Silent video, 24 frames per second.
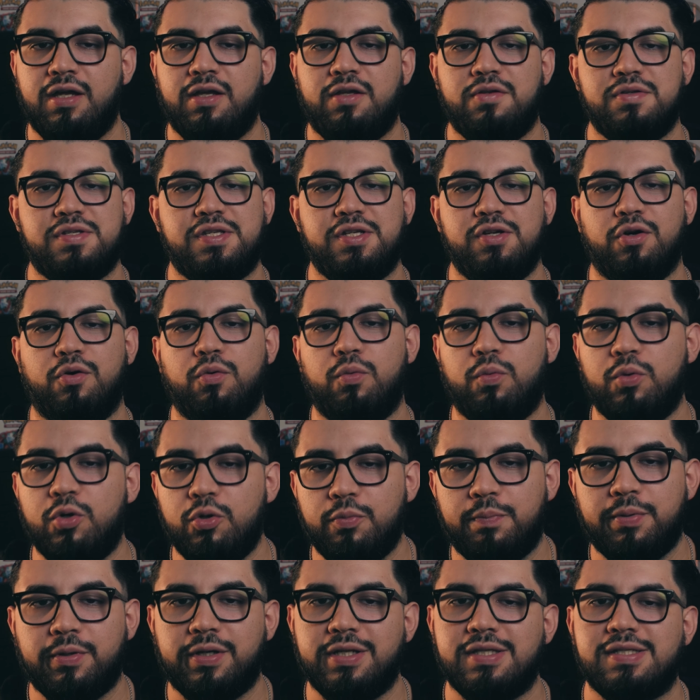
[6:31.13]
You see a
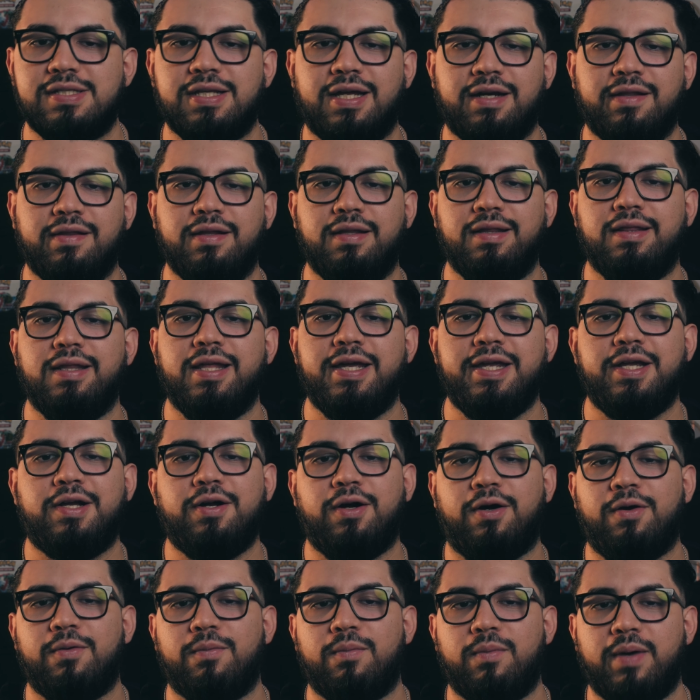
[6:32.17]
Wooper inside of the lake
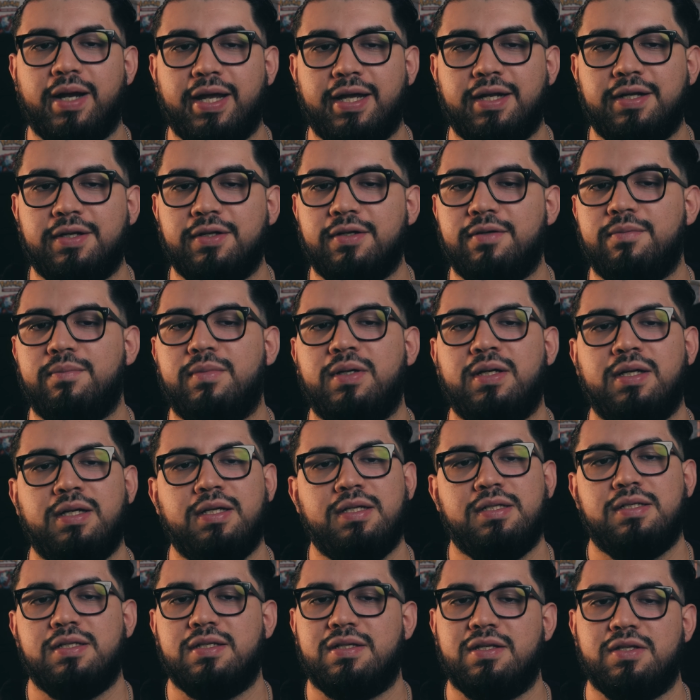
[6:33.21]
called Random.
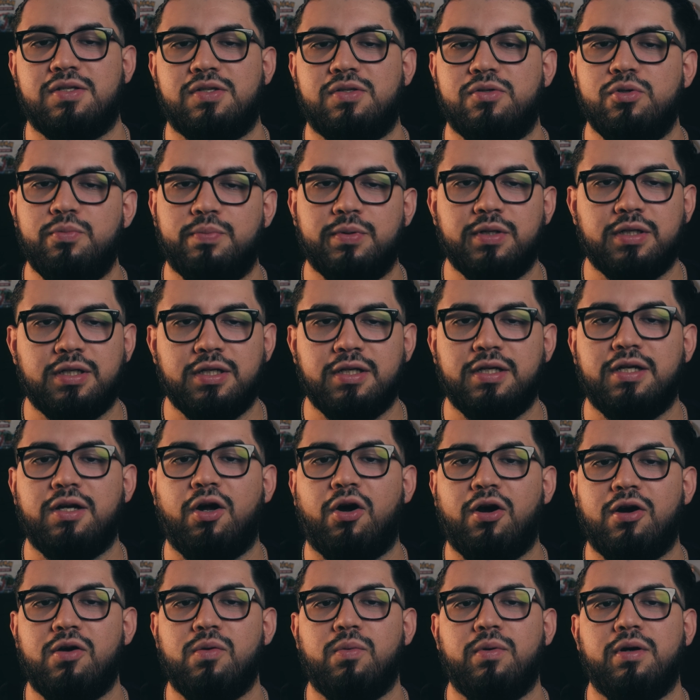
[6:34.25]
Just a super good
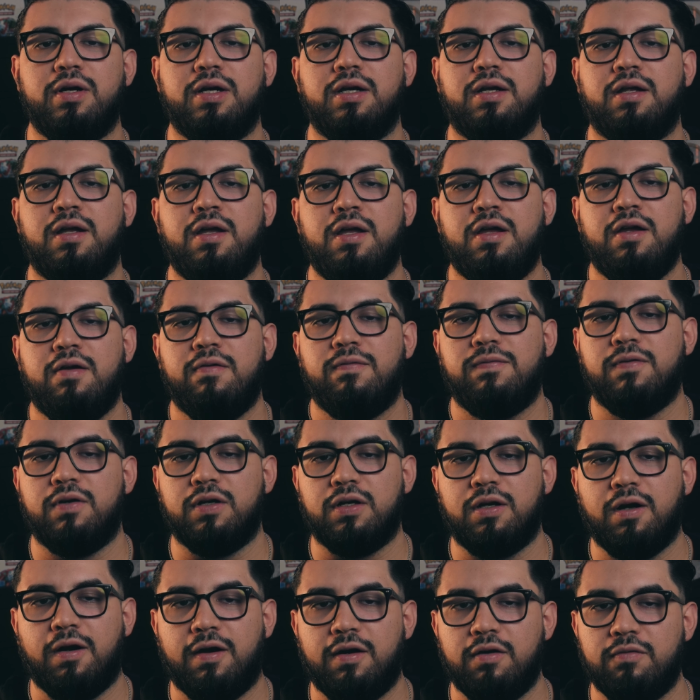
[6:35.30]
artwork for a
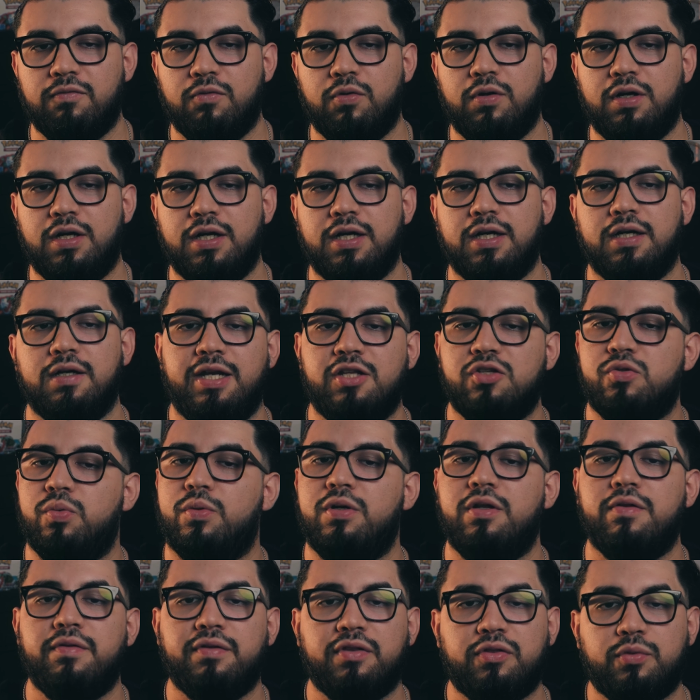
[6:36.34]
Gardevoir, and it's
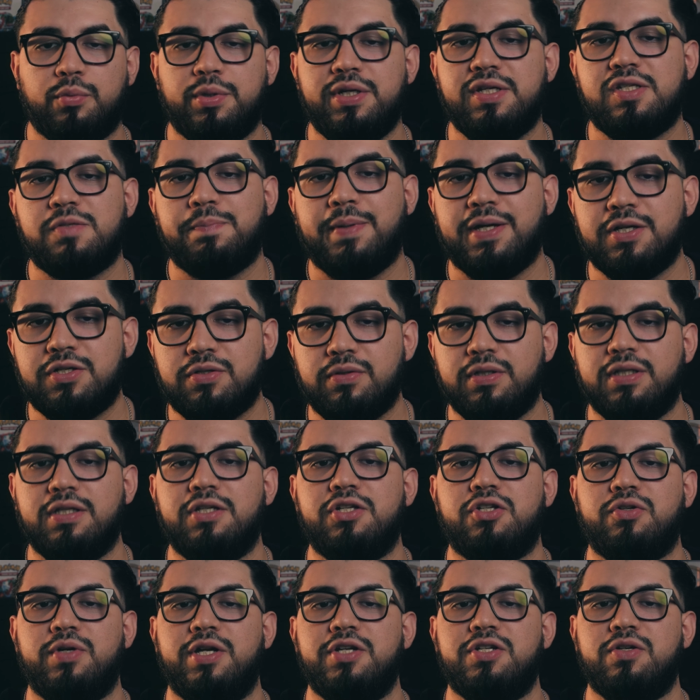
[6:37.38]
one of the 3 special
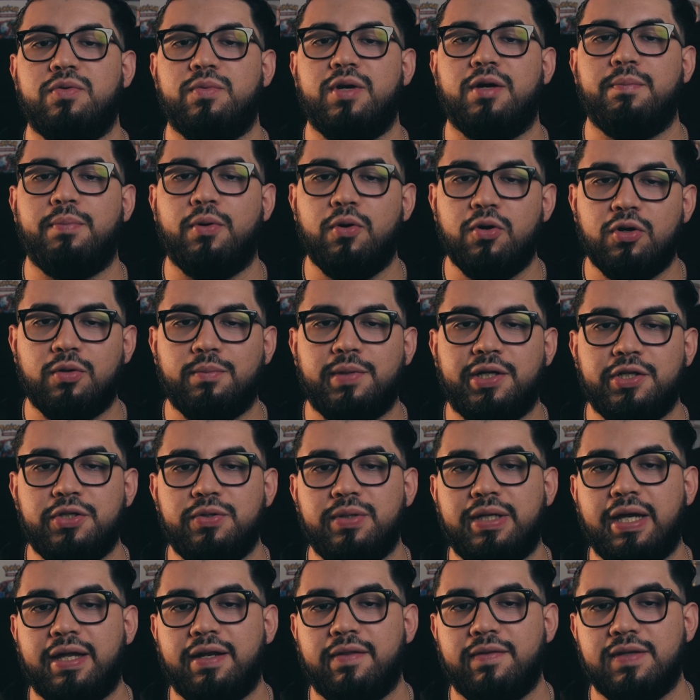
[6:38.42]
illustration rare Pokemon you
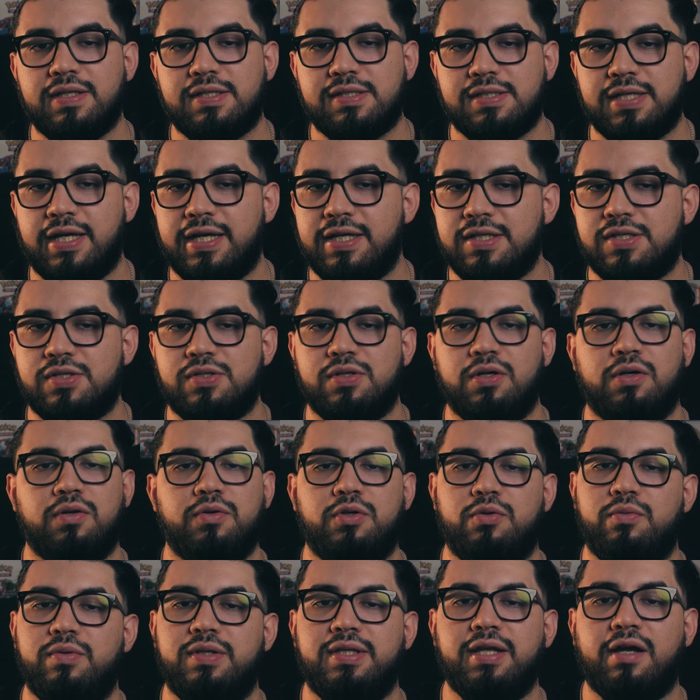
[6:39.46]
get in the set, so
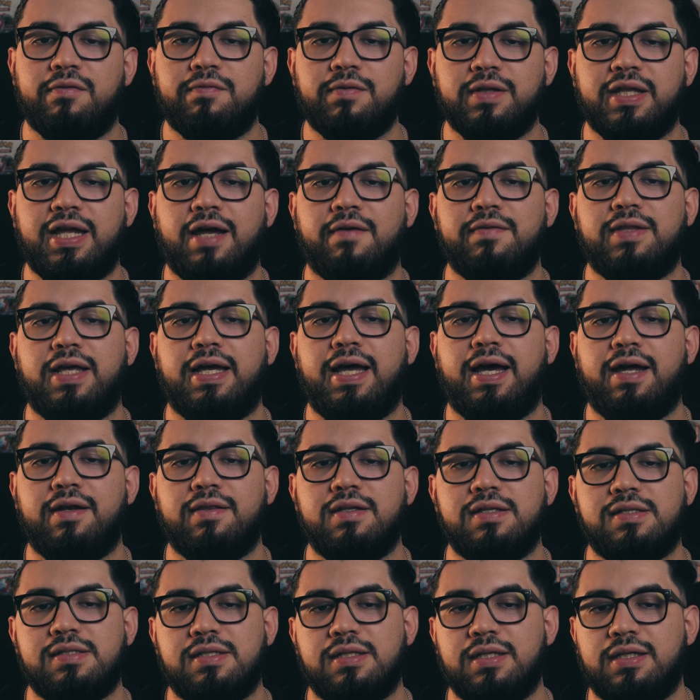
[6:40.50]
you definitely have to add
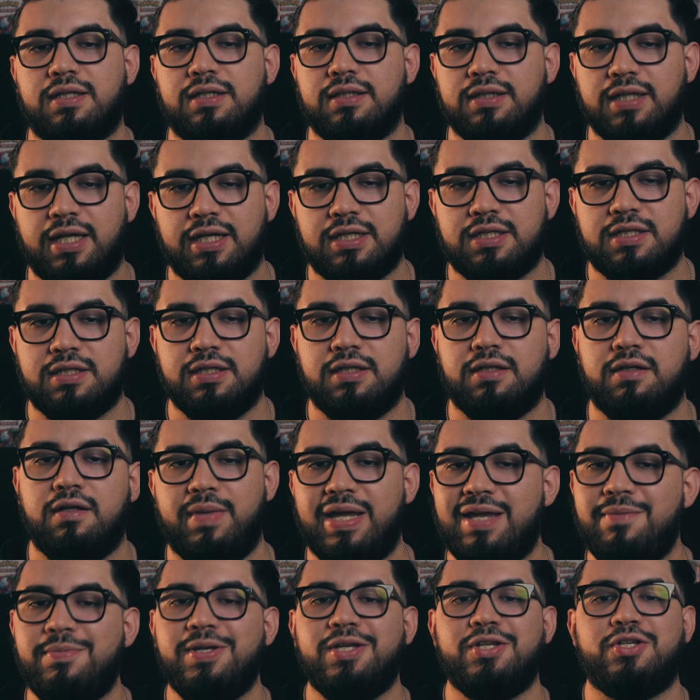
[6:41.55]
this to the collection.
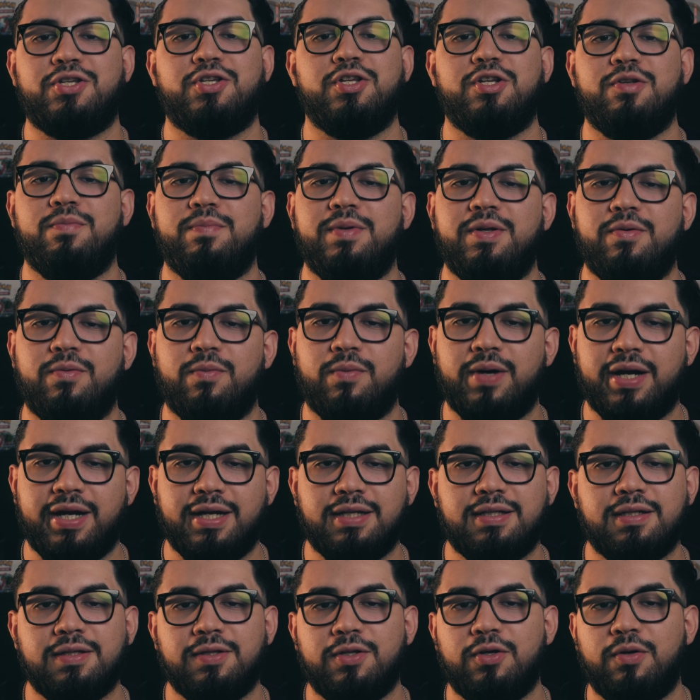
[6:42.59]
Maybe it should have been
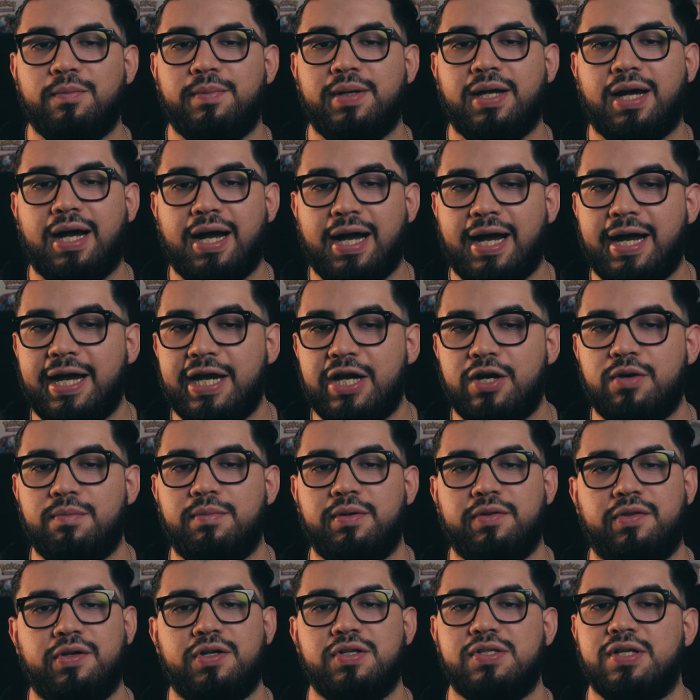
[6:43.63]
ranked a little bit higher,
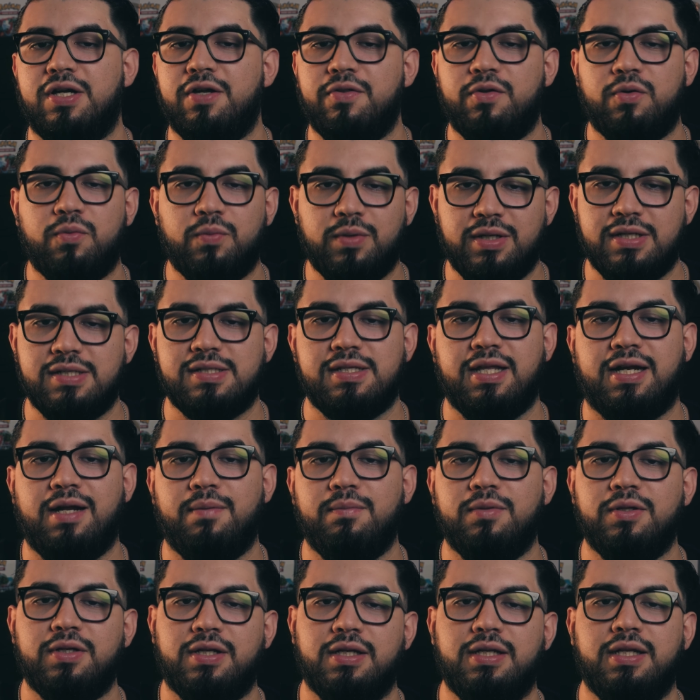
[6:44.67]
but there's other ones that
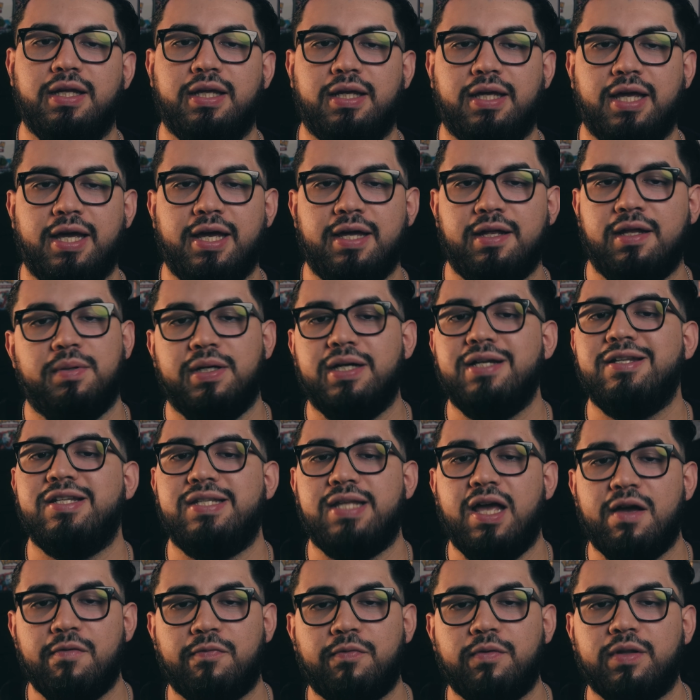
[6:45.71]
I'm looking to get, but
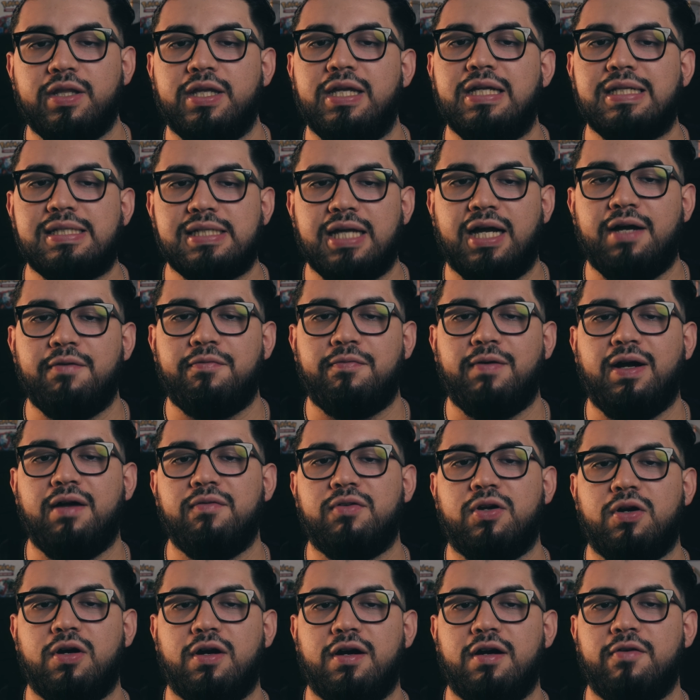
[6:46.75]
definitely a top 5
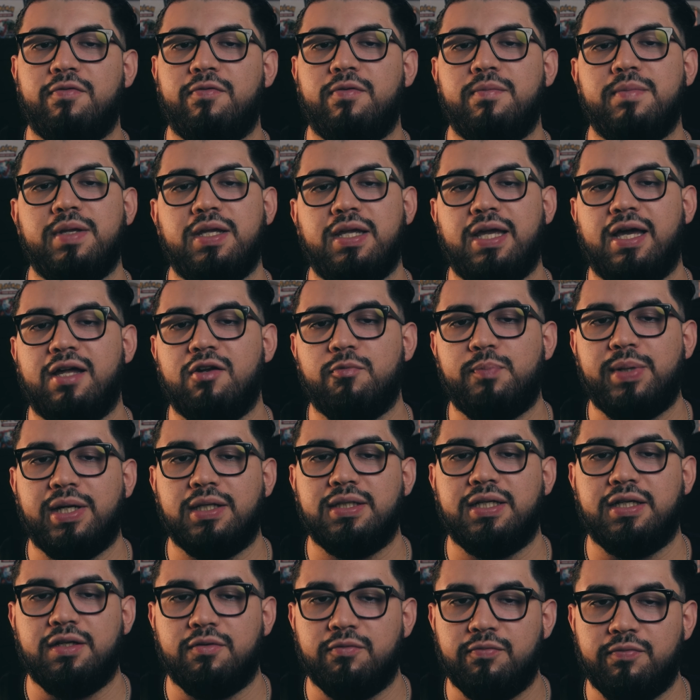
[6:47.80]
card for me out of
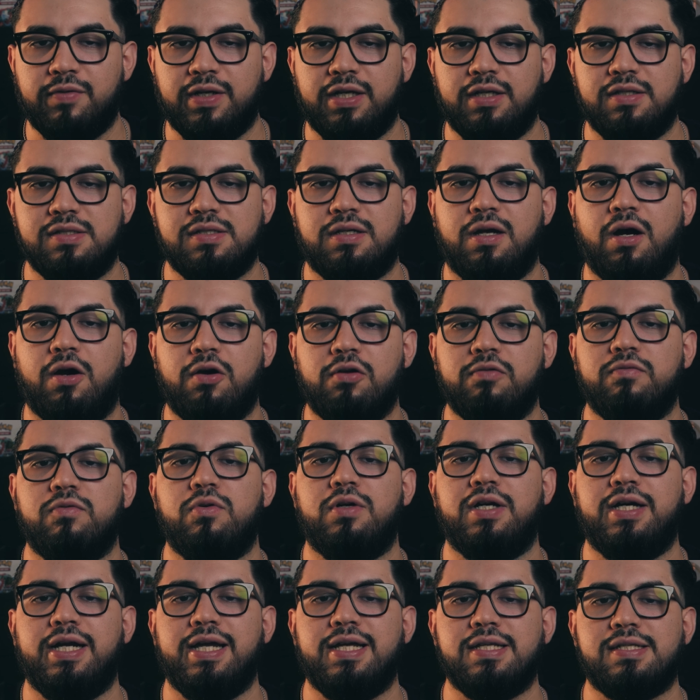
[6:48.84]
Paldean Fates,
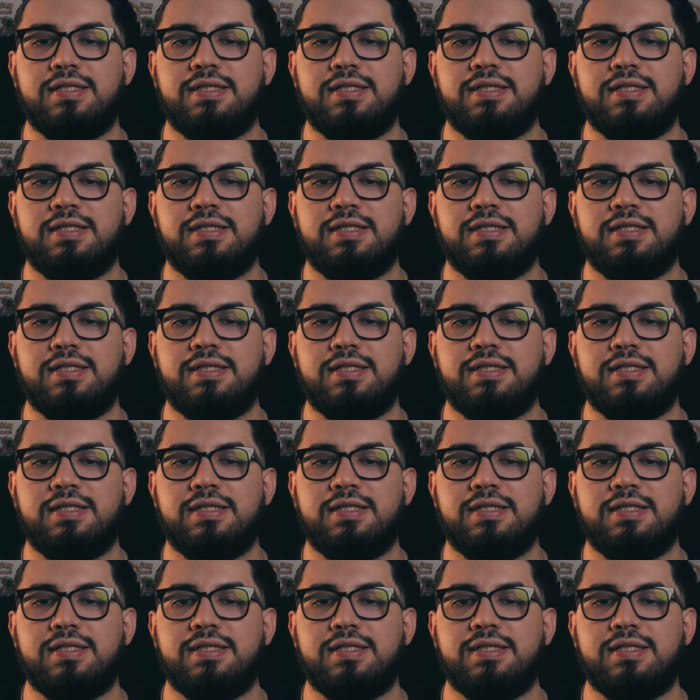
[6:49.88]
Gardevoir